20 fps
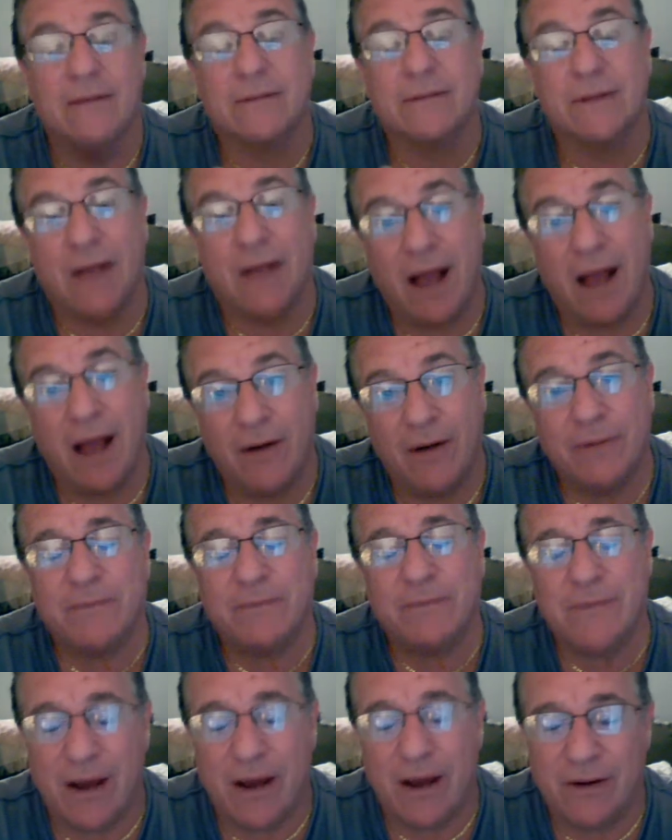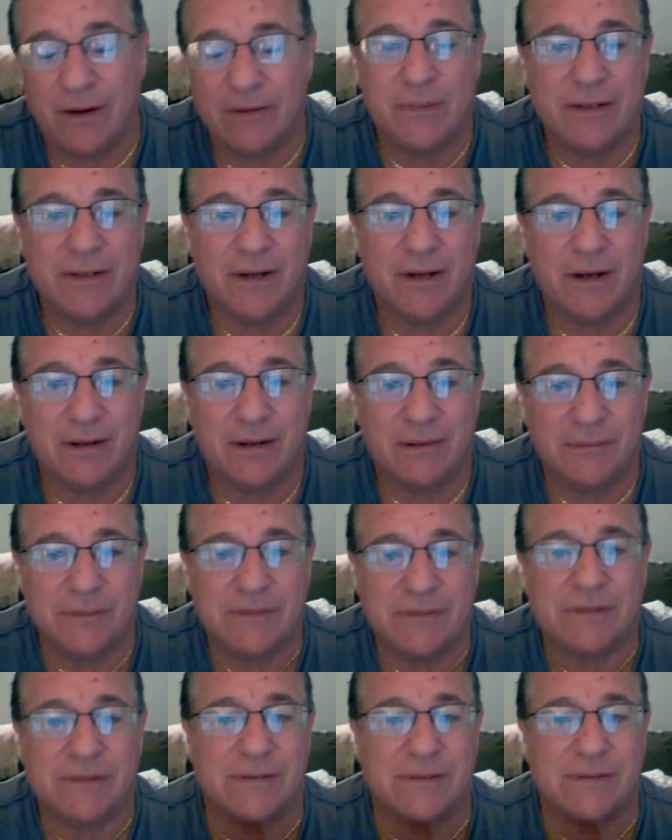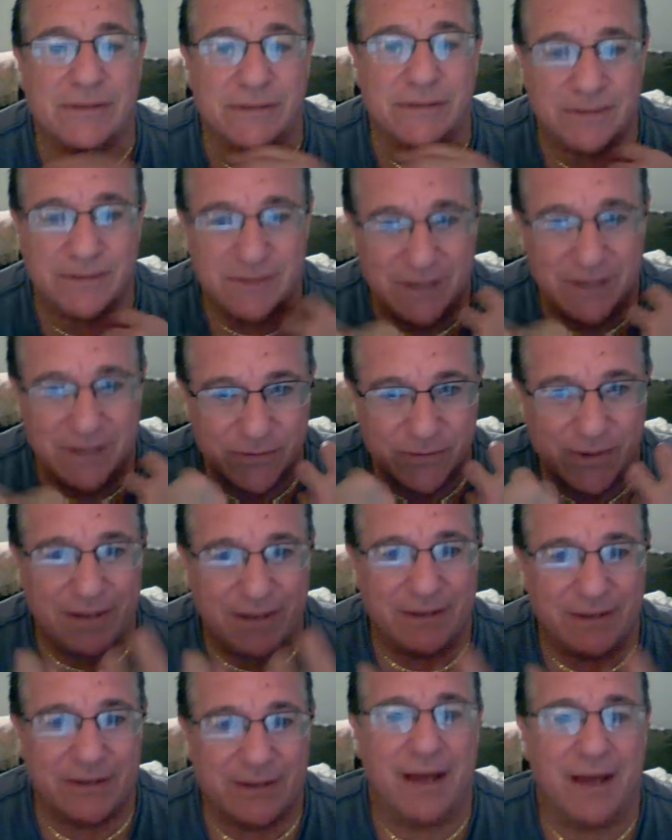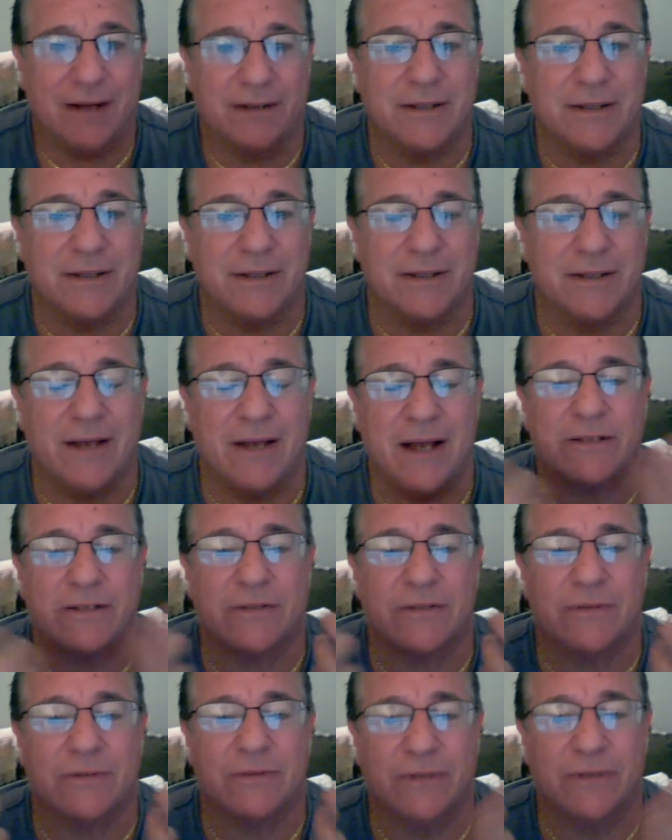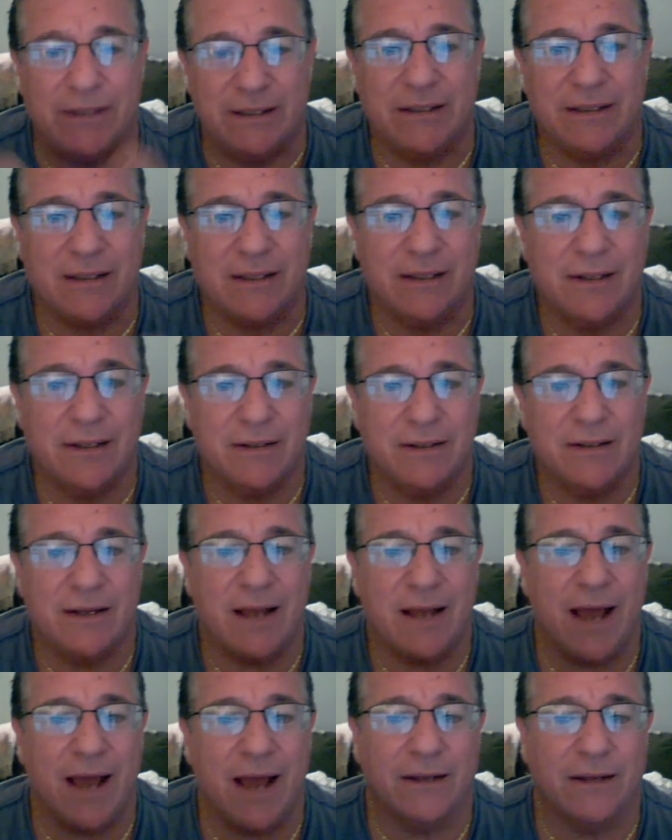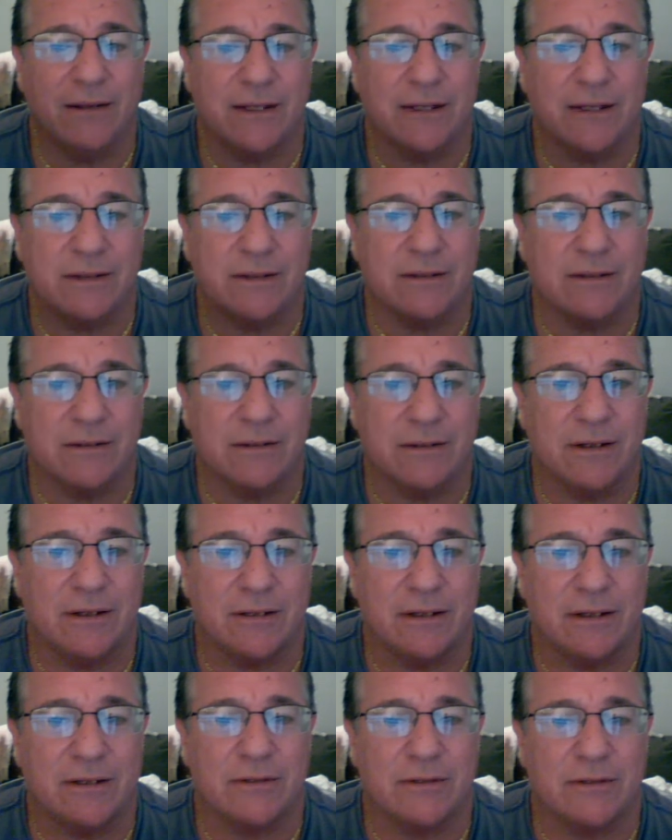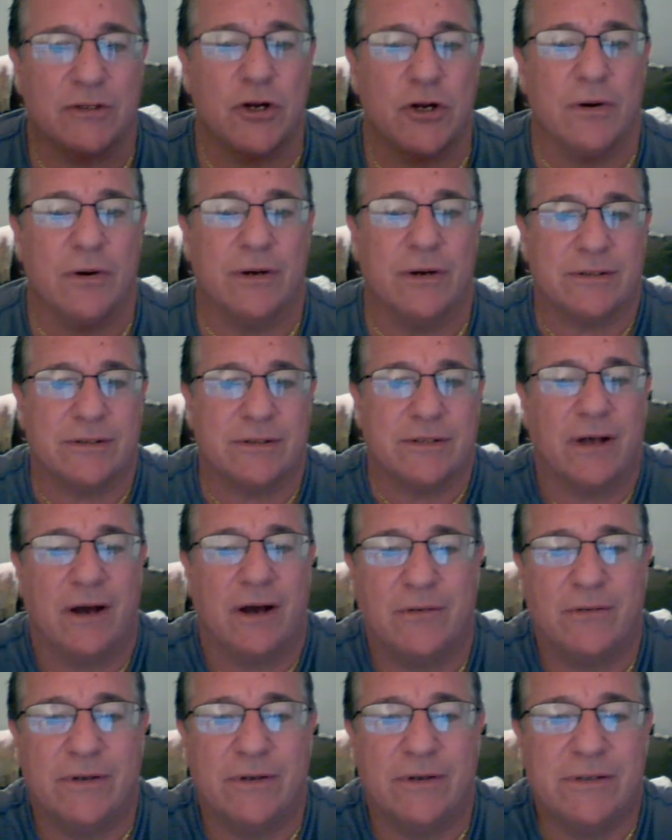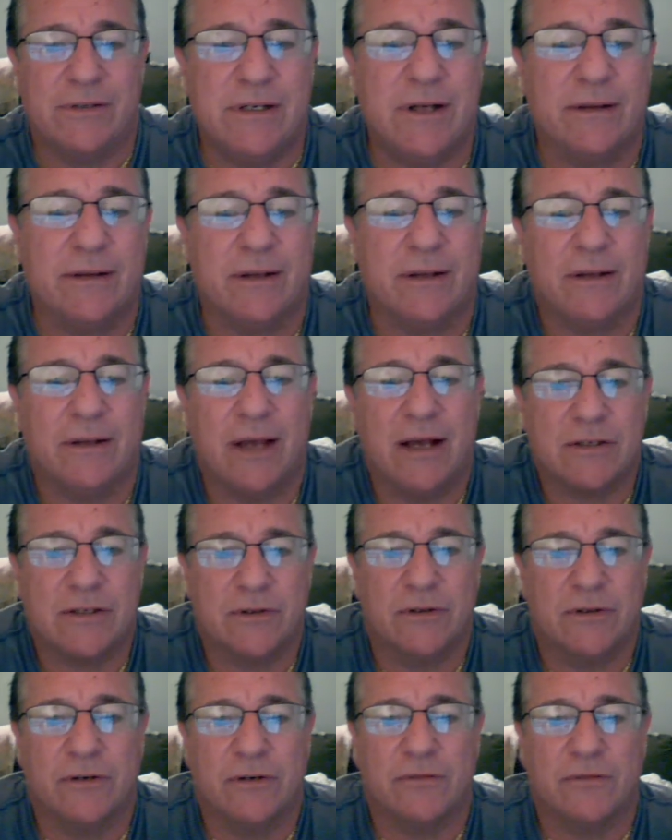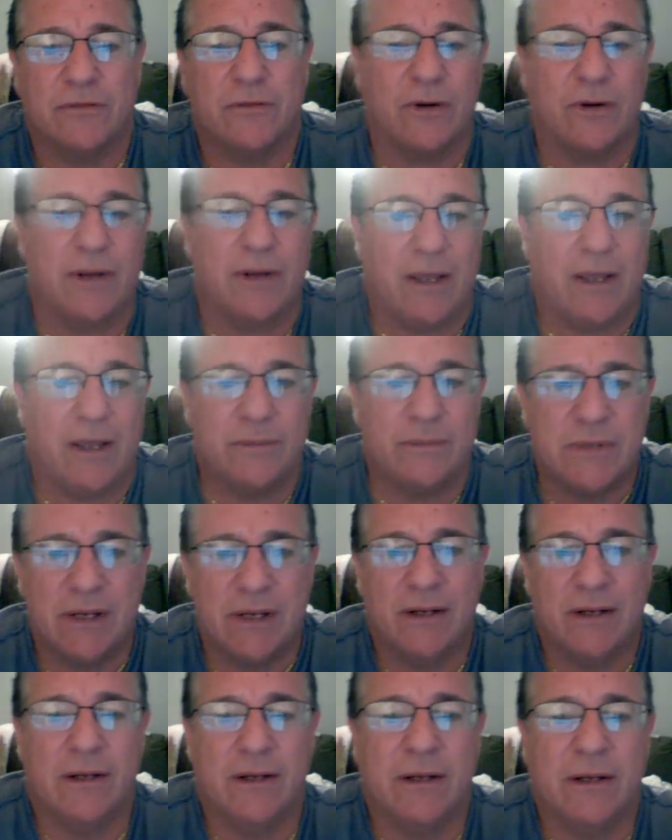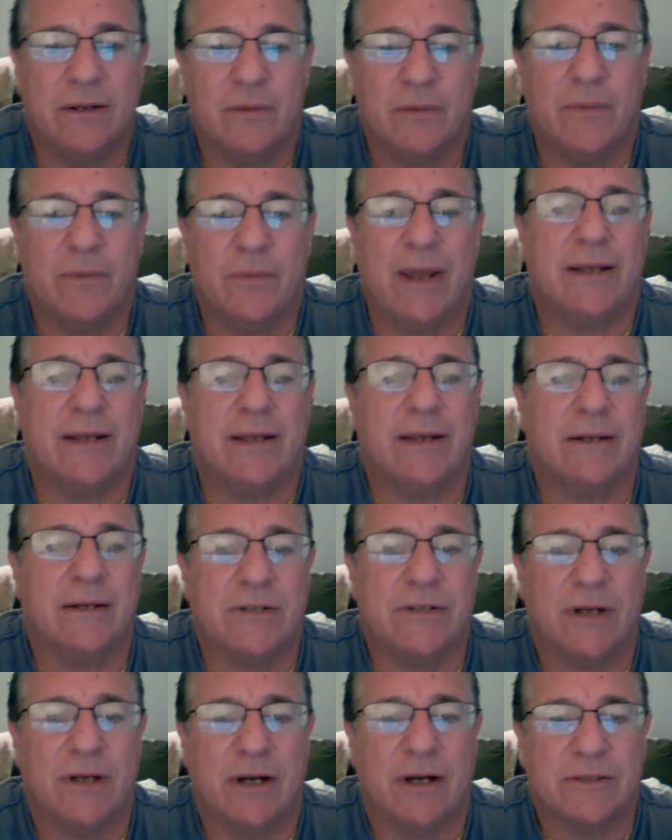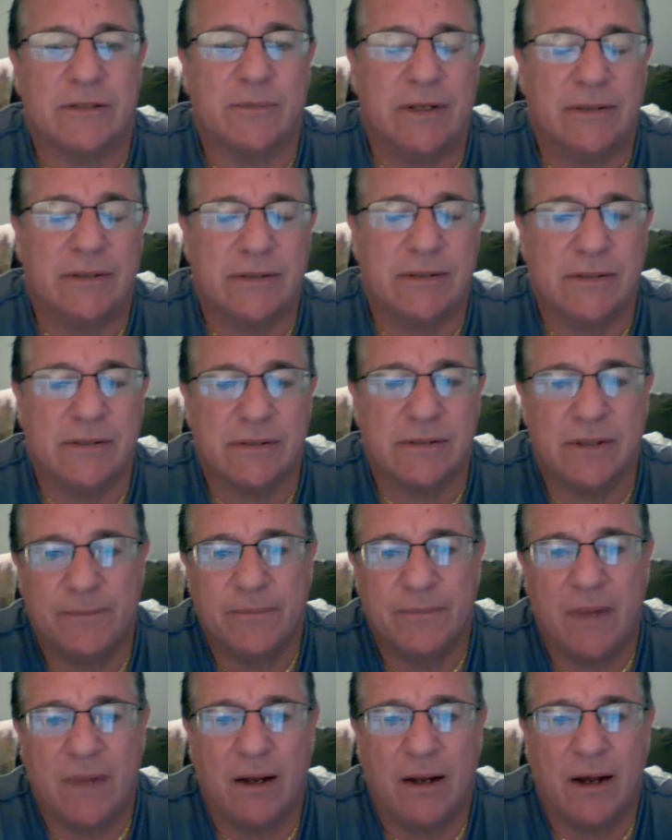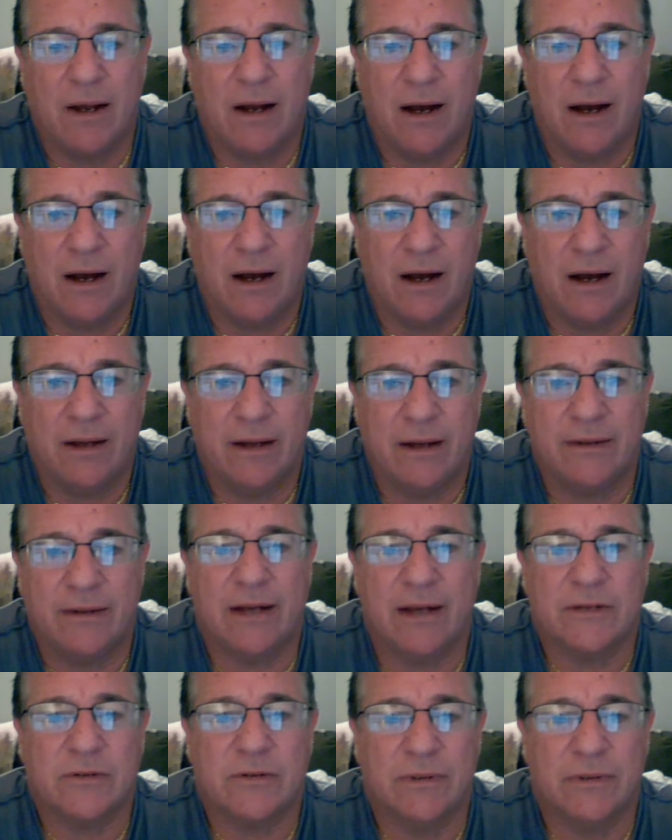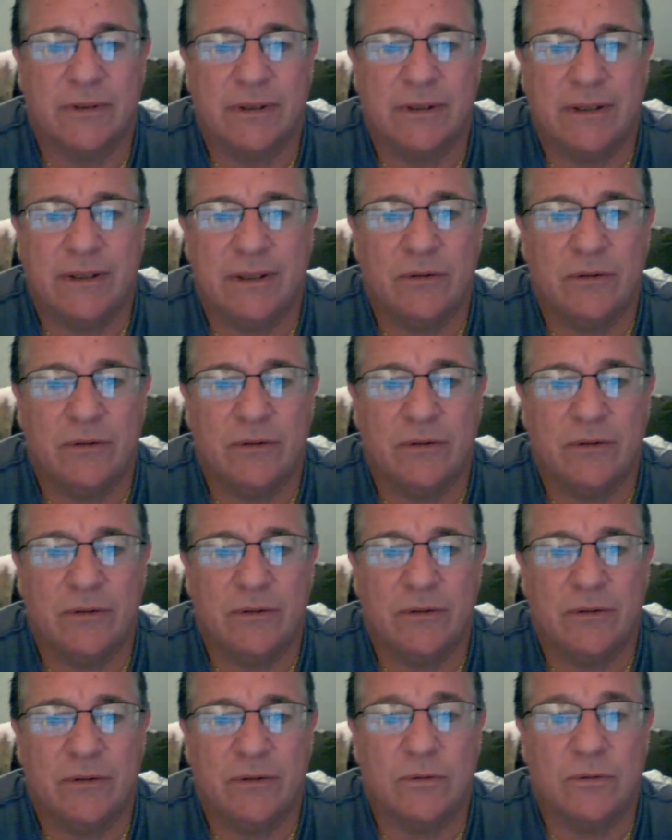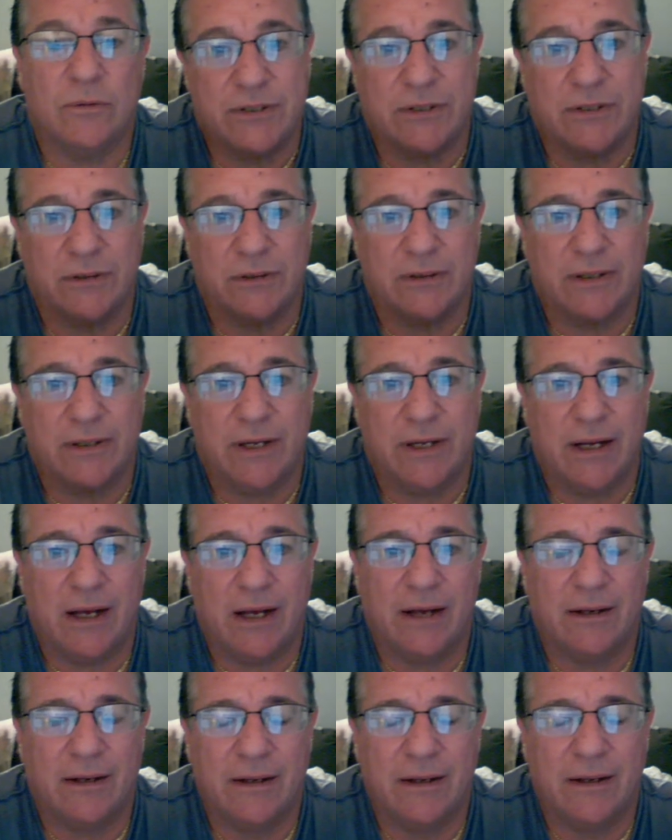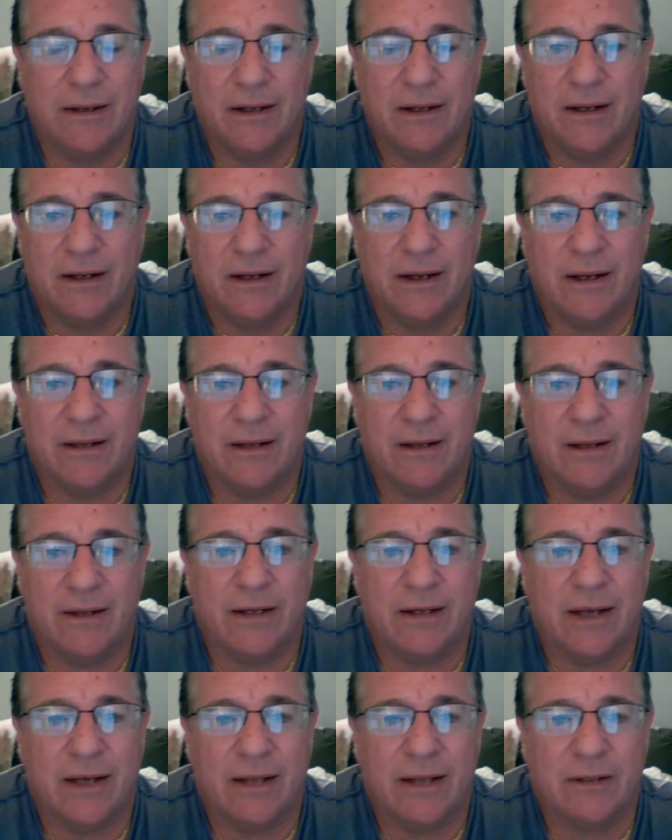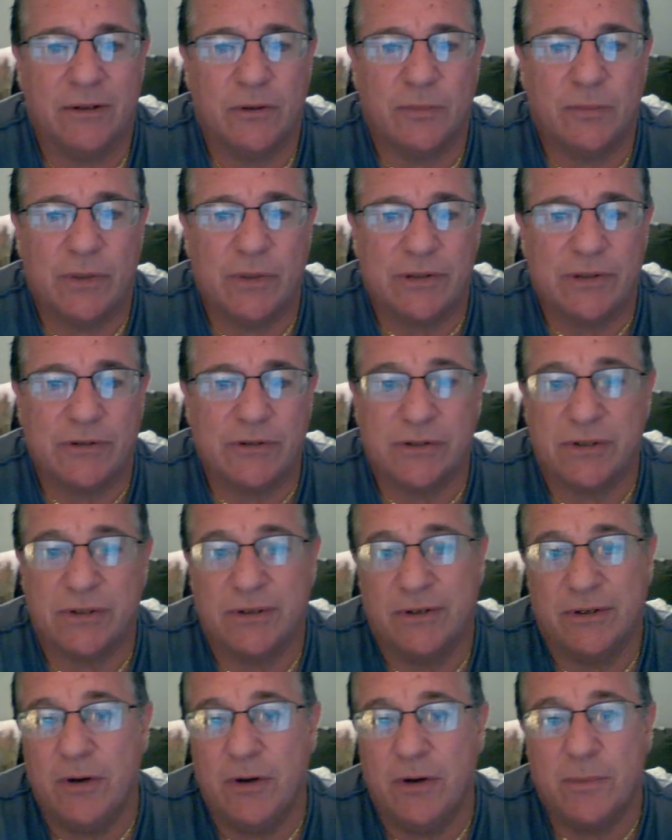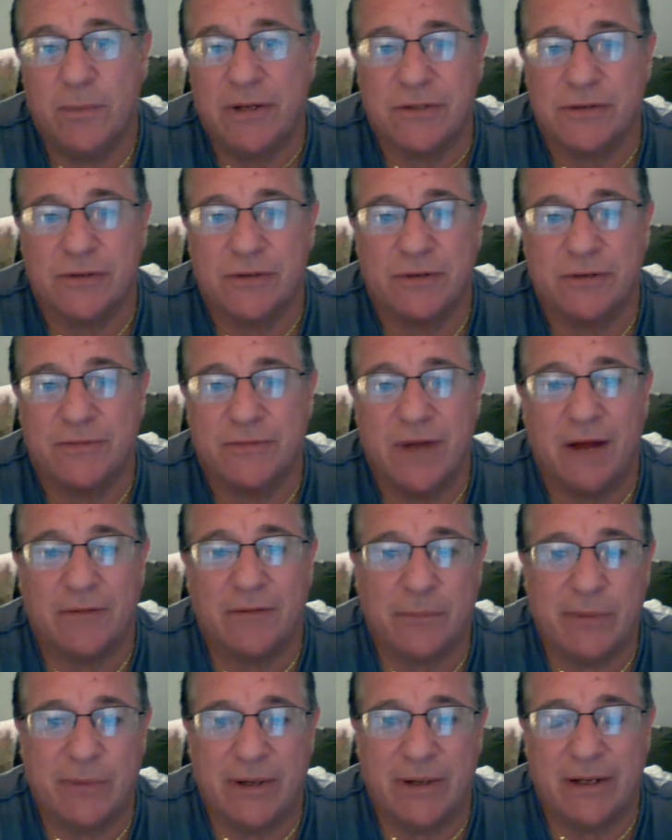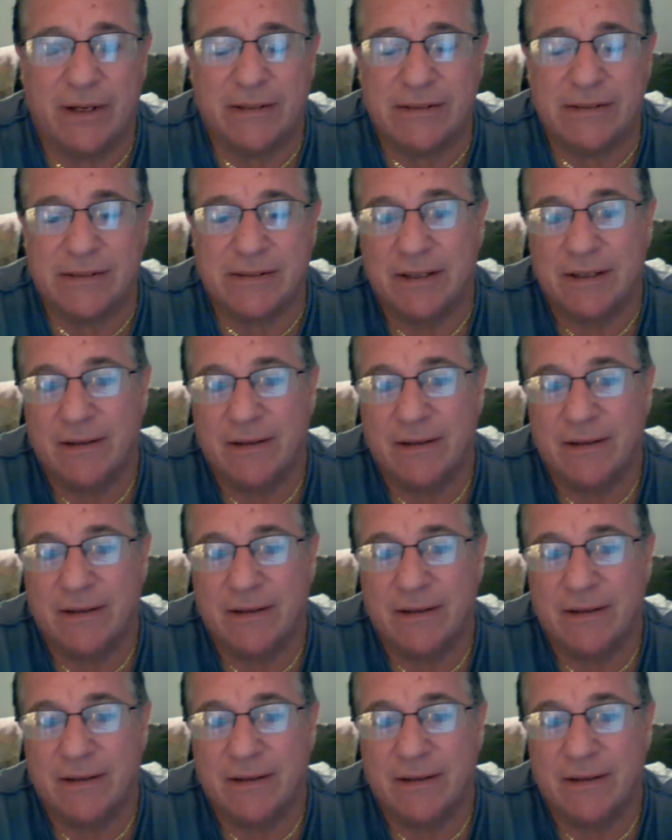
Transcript: So now it becomes. That's why you kind of look at the last 3. You kind of look at the current stuff. What's he done the last 3 or 4 games? They're making adjustments, and that's really what you look at. And then you got the new pitchers. So the new pitchers who've never pitched,